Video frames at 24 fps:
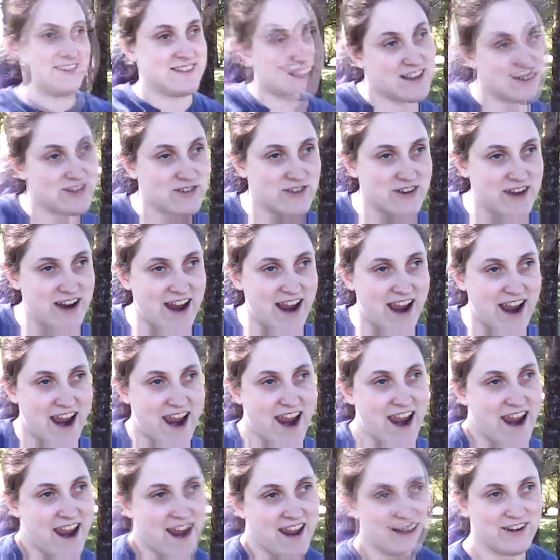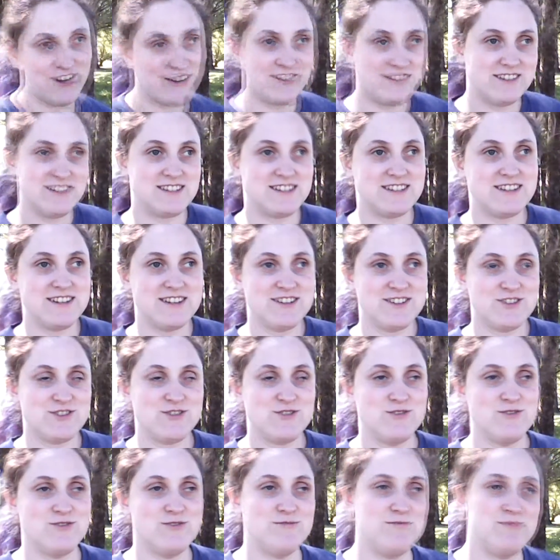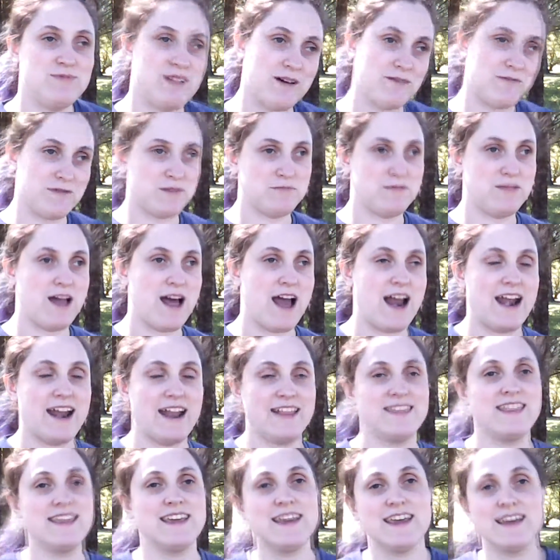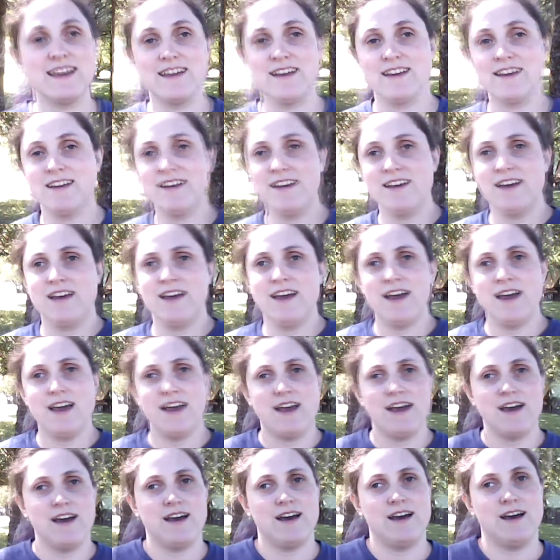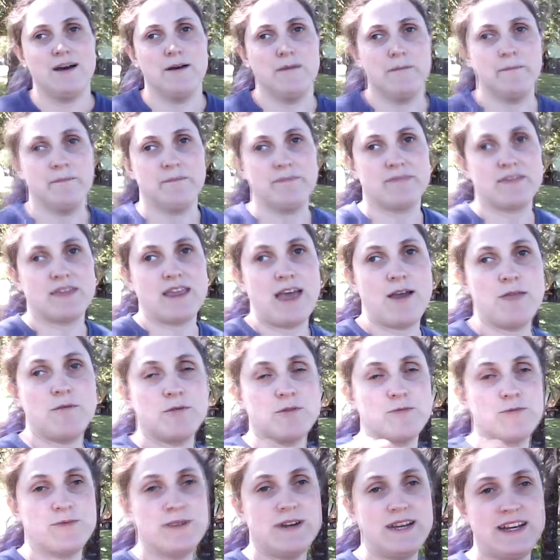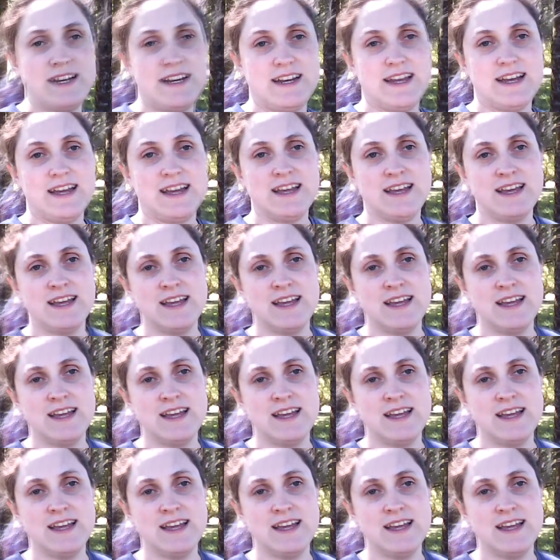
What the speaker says: Desiree, and you're listening to blah blah blah," and I think I would read